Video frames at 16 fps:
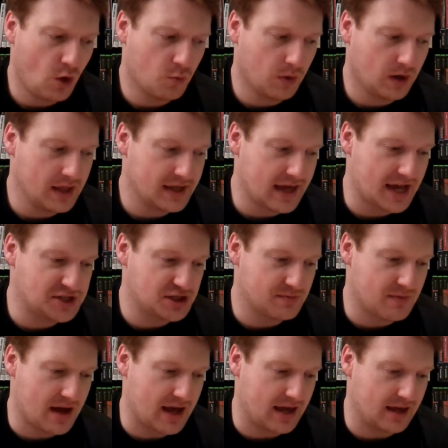really catching
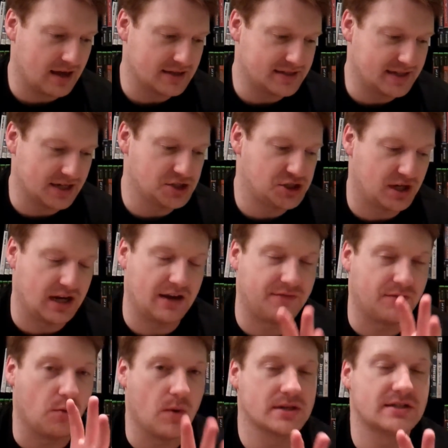my attention, and
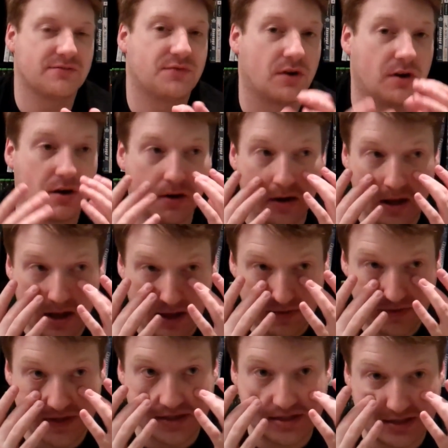if it wasn't for
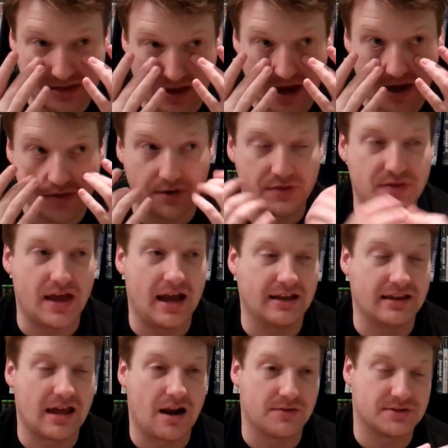this other
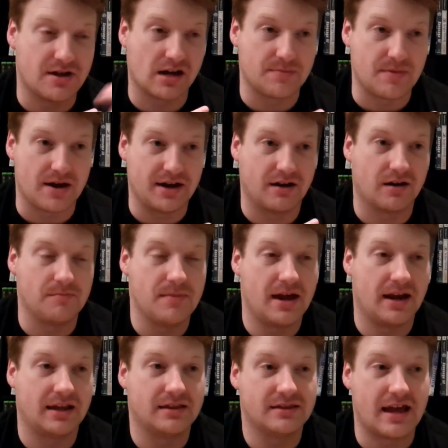thing that I'll talk about here in a
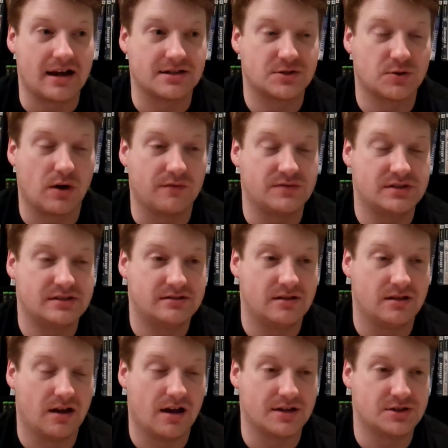minute that sort
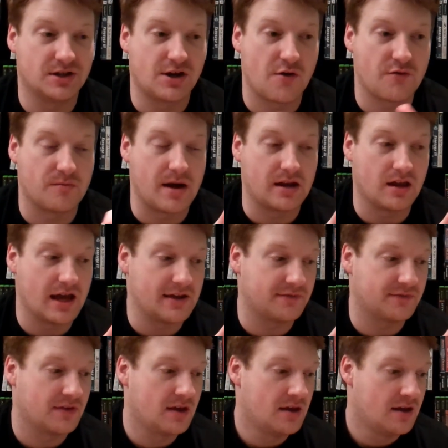of took over my
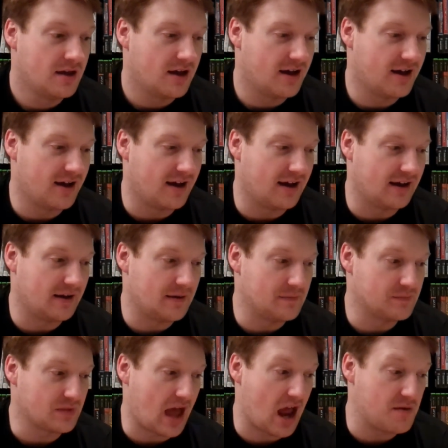life,
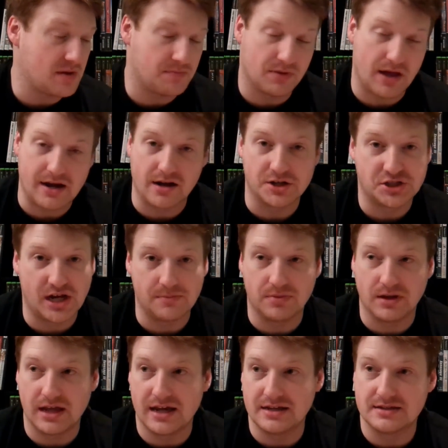I'd be playing Unchained
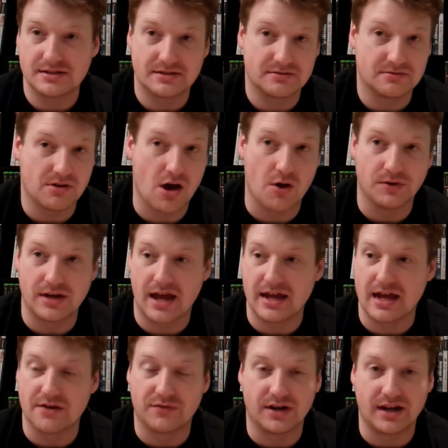Blades all
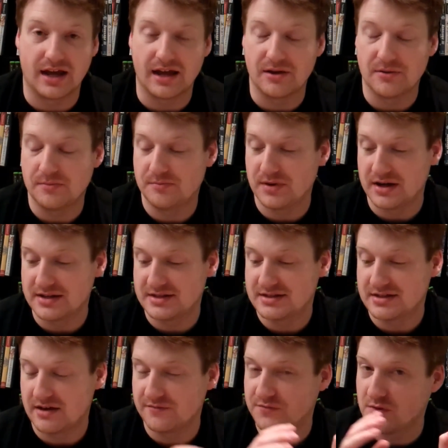day, every day.
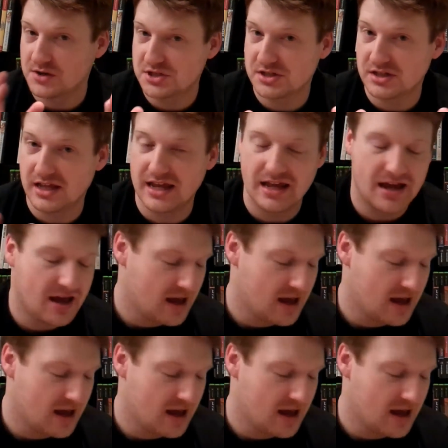But unfortunately,